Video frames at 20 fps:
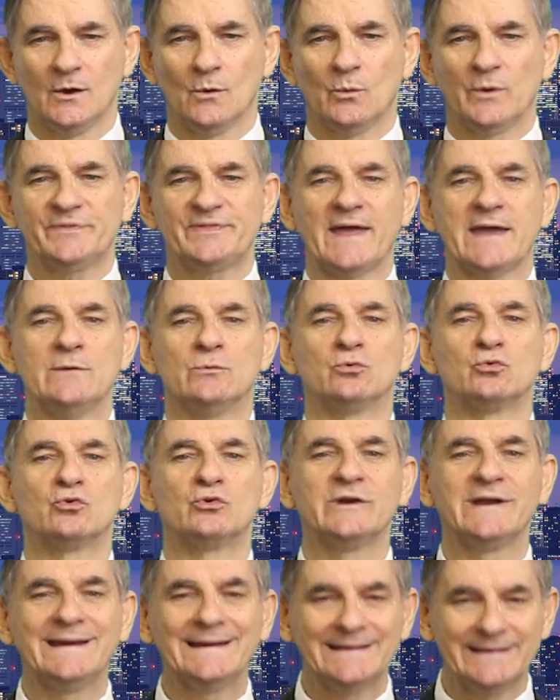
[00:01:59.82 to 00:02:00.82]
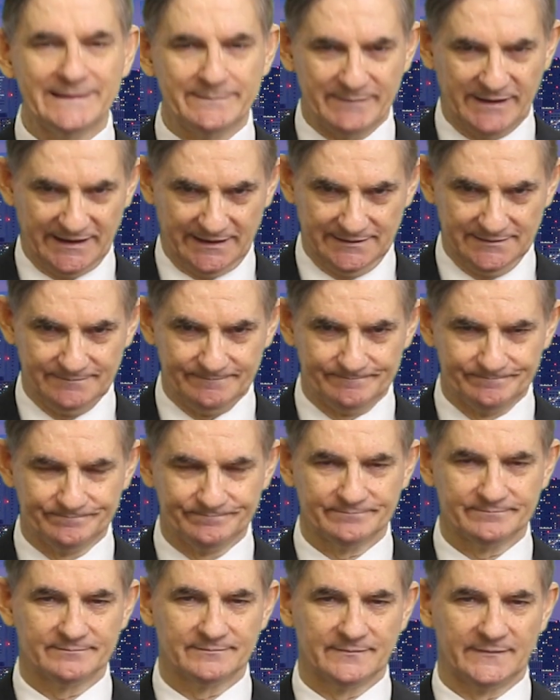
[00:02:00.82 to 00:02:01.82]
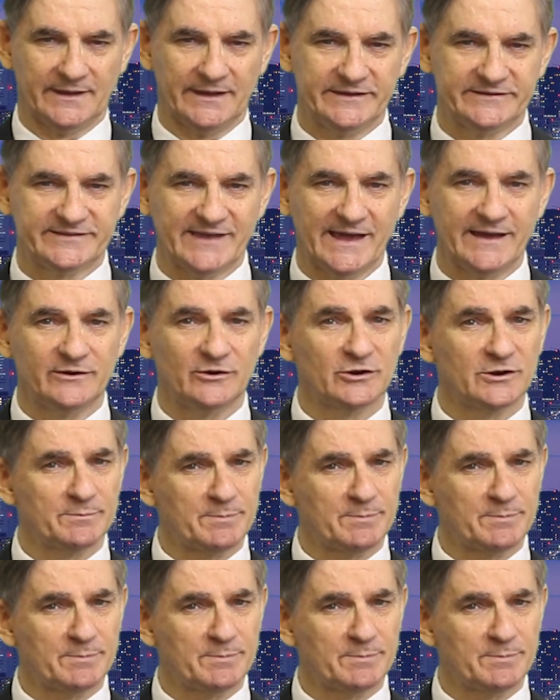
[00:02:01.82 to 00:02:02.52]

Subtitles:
What they really mean is they are not